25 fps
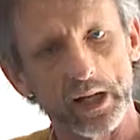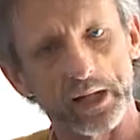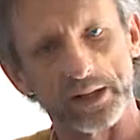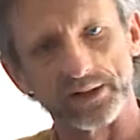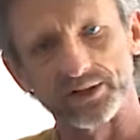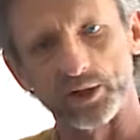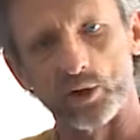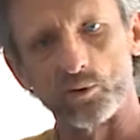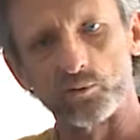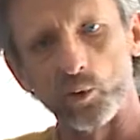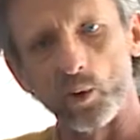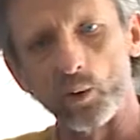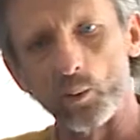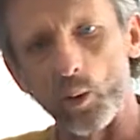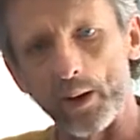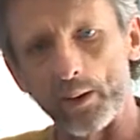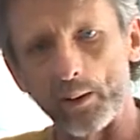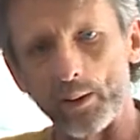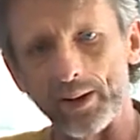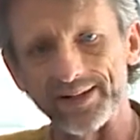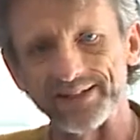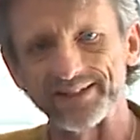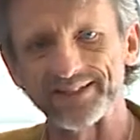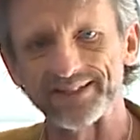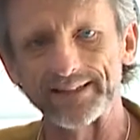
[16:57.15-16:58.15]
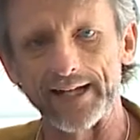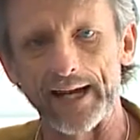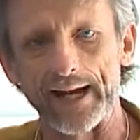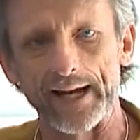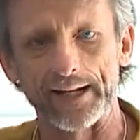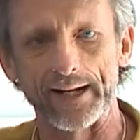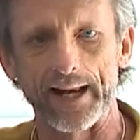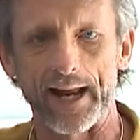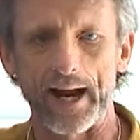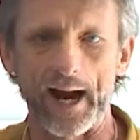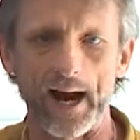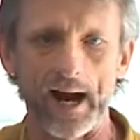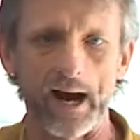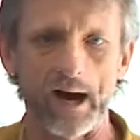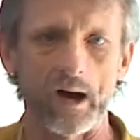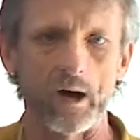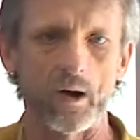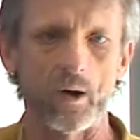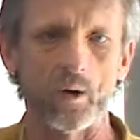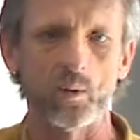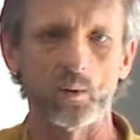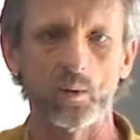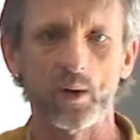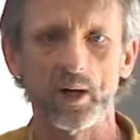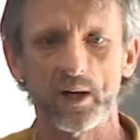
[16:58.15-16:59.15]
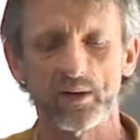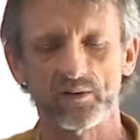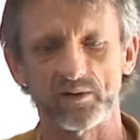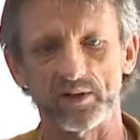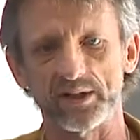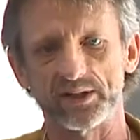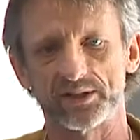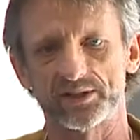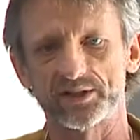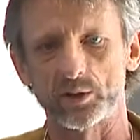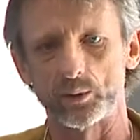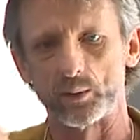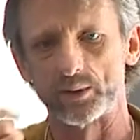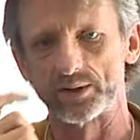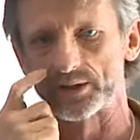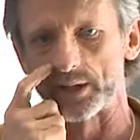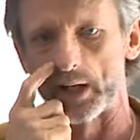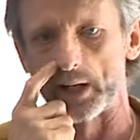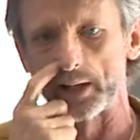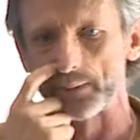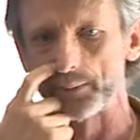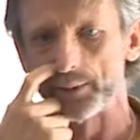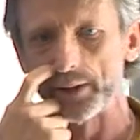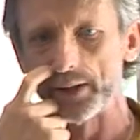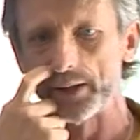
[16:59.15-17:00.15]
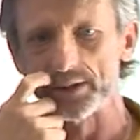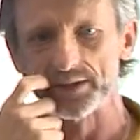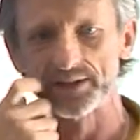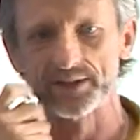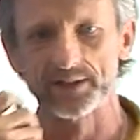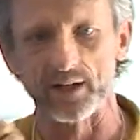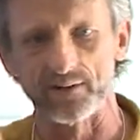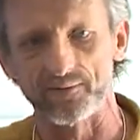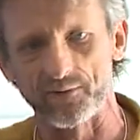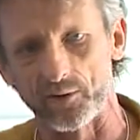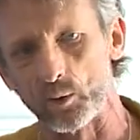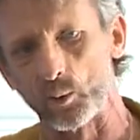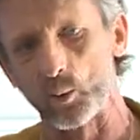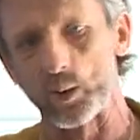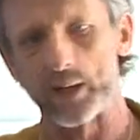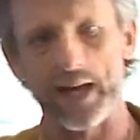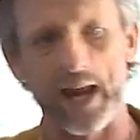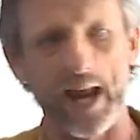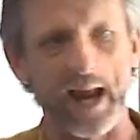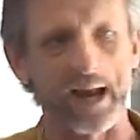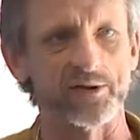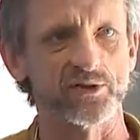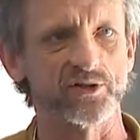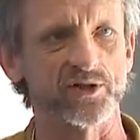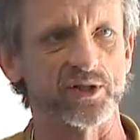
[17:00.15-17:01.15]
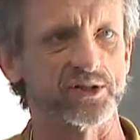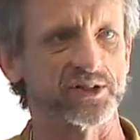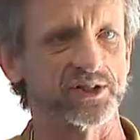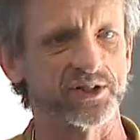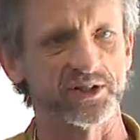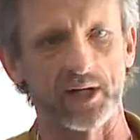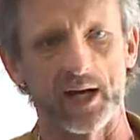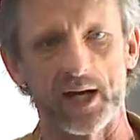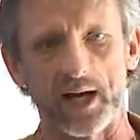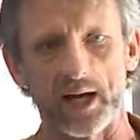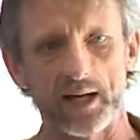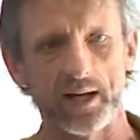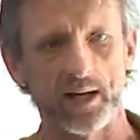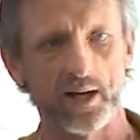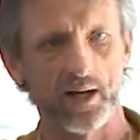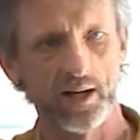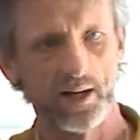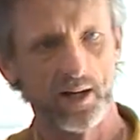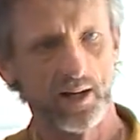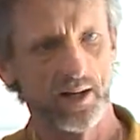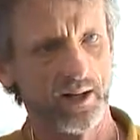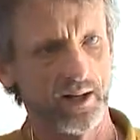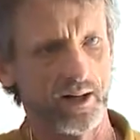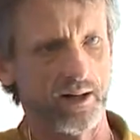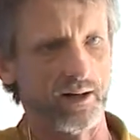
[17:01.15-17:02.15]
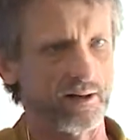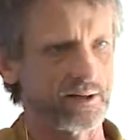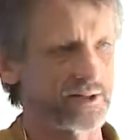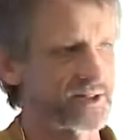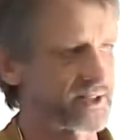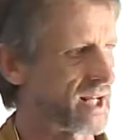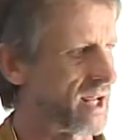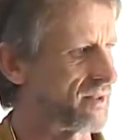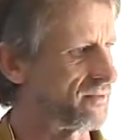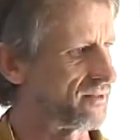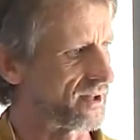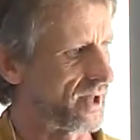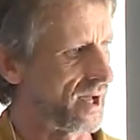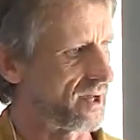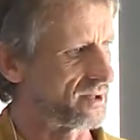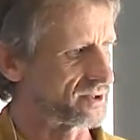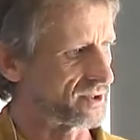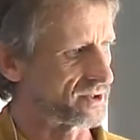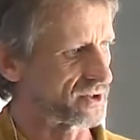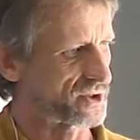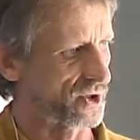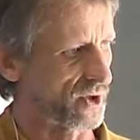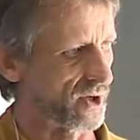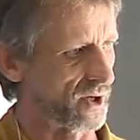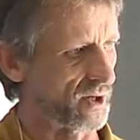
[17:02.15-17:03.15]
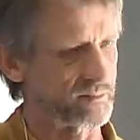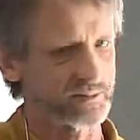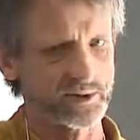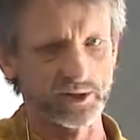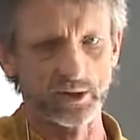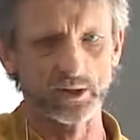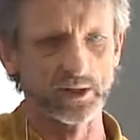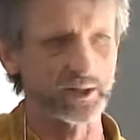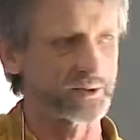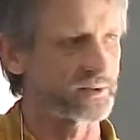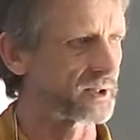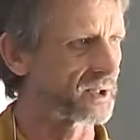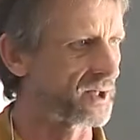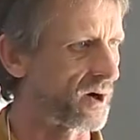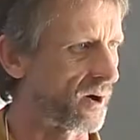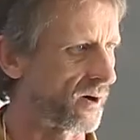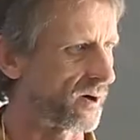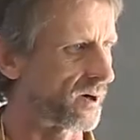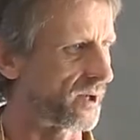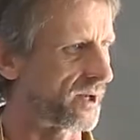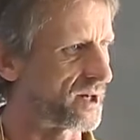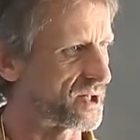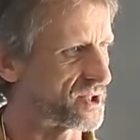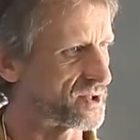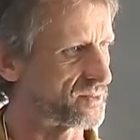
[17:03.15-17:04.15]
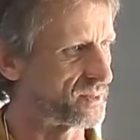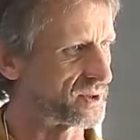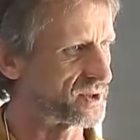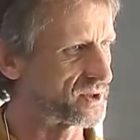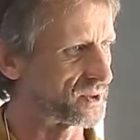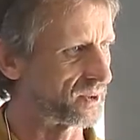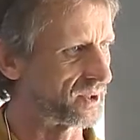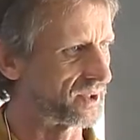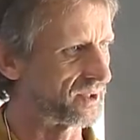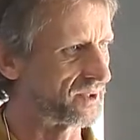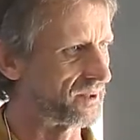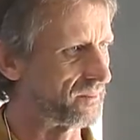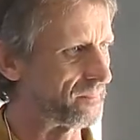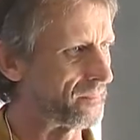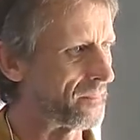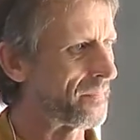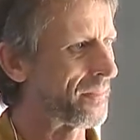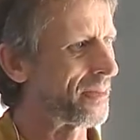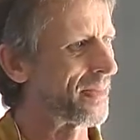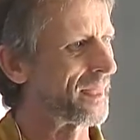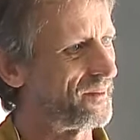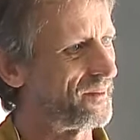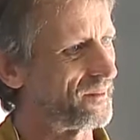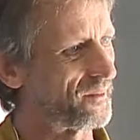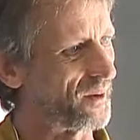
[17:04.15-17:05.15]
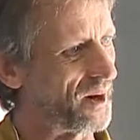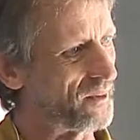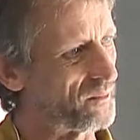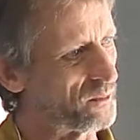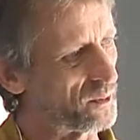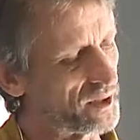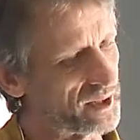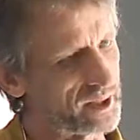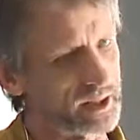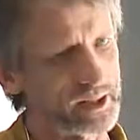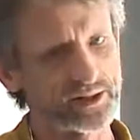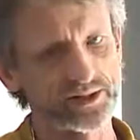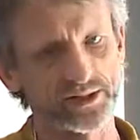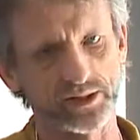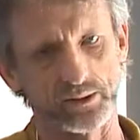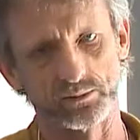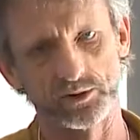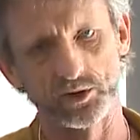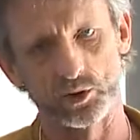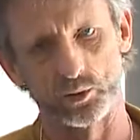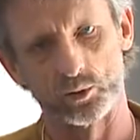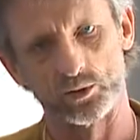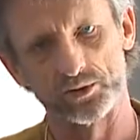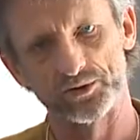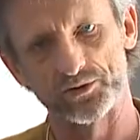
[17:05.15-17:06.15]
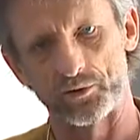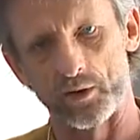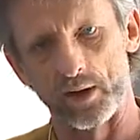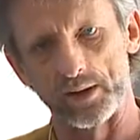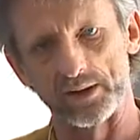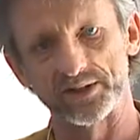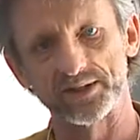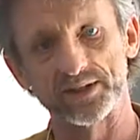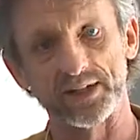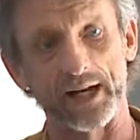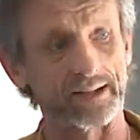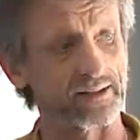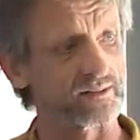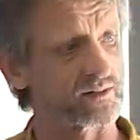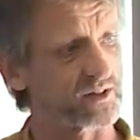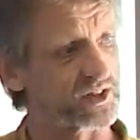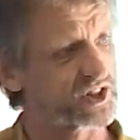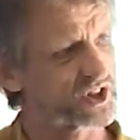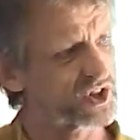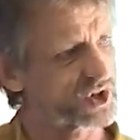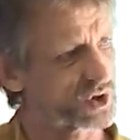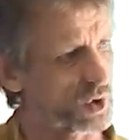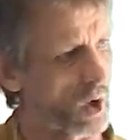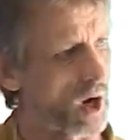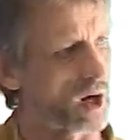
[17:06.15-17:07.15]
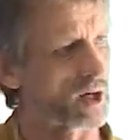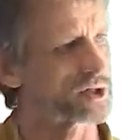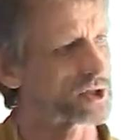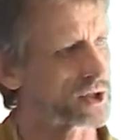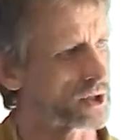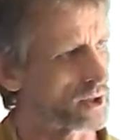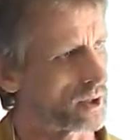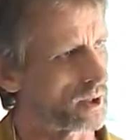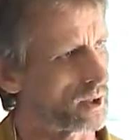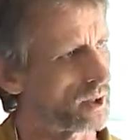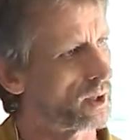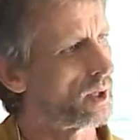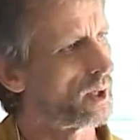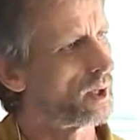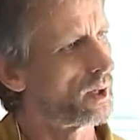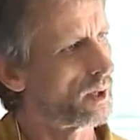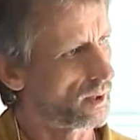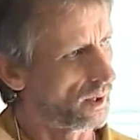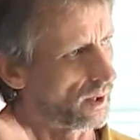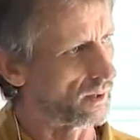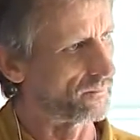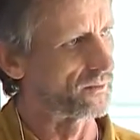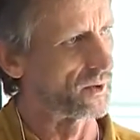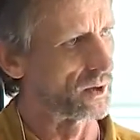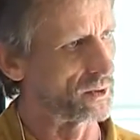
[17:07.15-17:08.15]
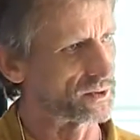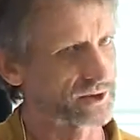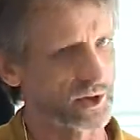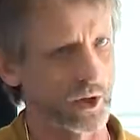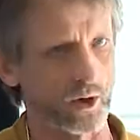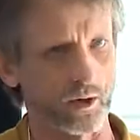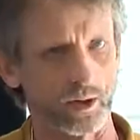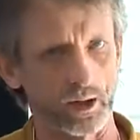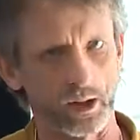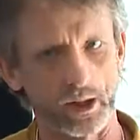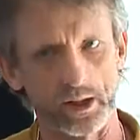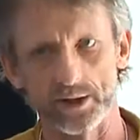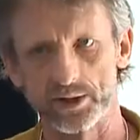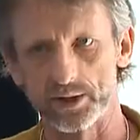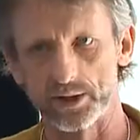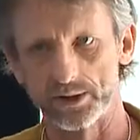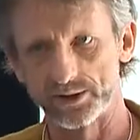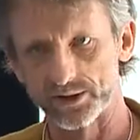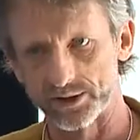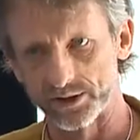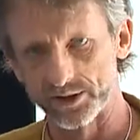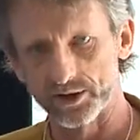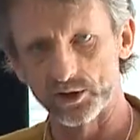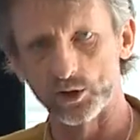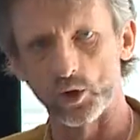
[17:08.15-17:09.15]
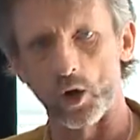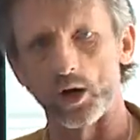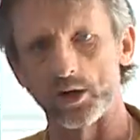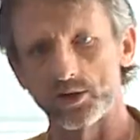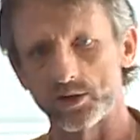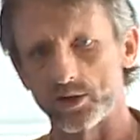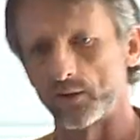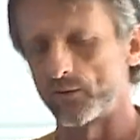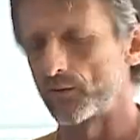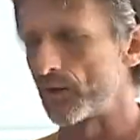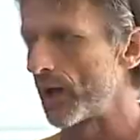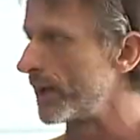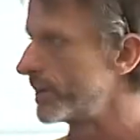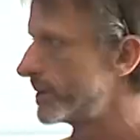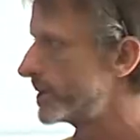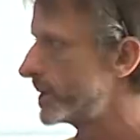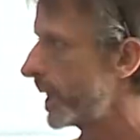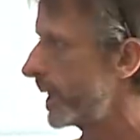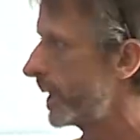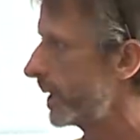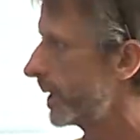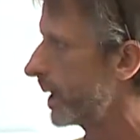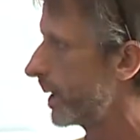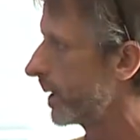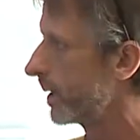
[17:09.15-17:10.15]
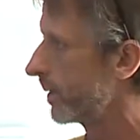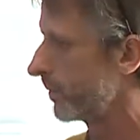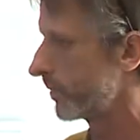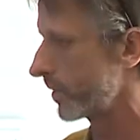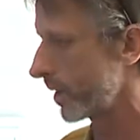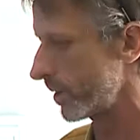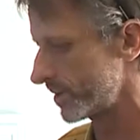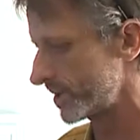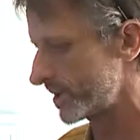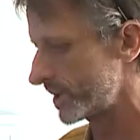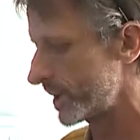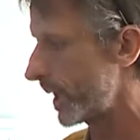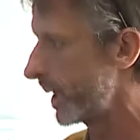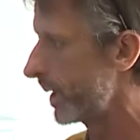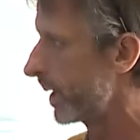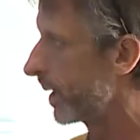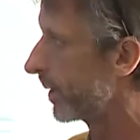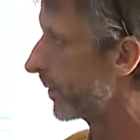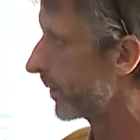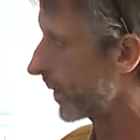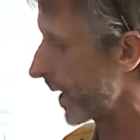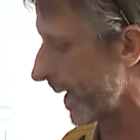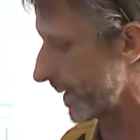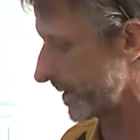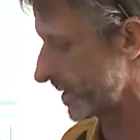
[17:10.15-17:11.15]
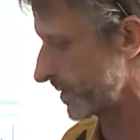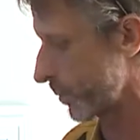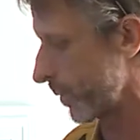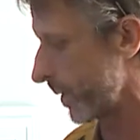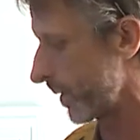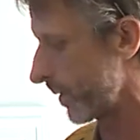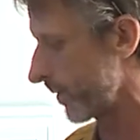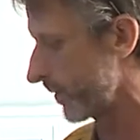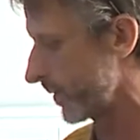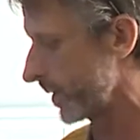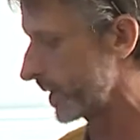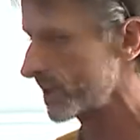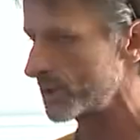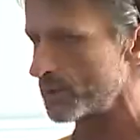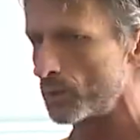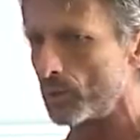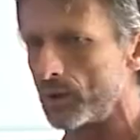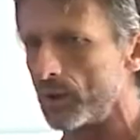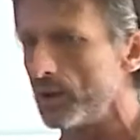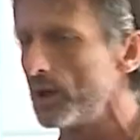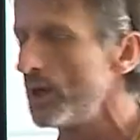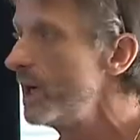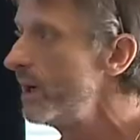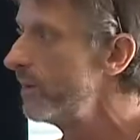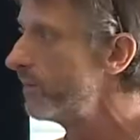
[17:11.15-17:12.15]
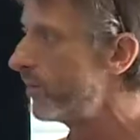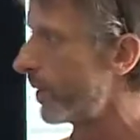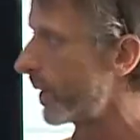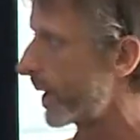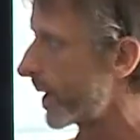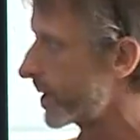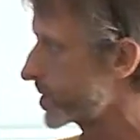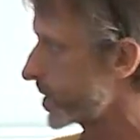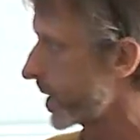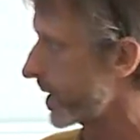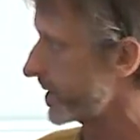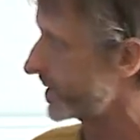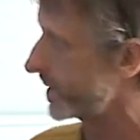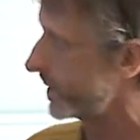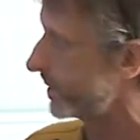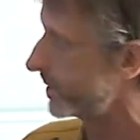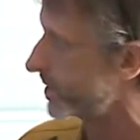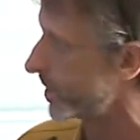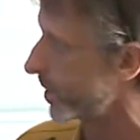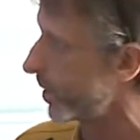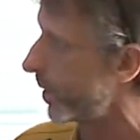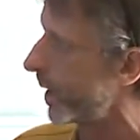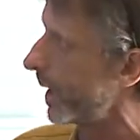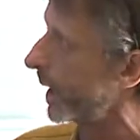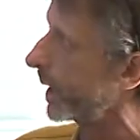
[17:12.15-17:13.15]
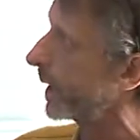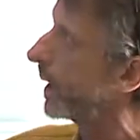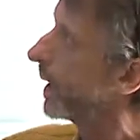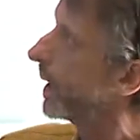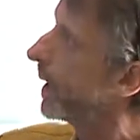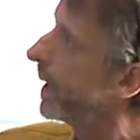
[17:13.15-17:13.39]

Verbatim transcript: And so if we want to understand how these two encyclopedias differ, we can't just say, here's 10,000 terms, look at the correlation between them, right? We need some tools for understanding the structure of those correlations, the structure of that data, of those data, and that's one of the things we're very interested in doing.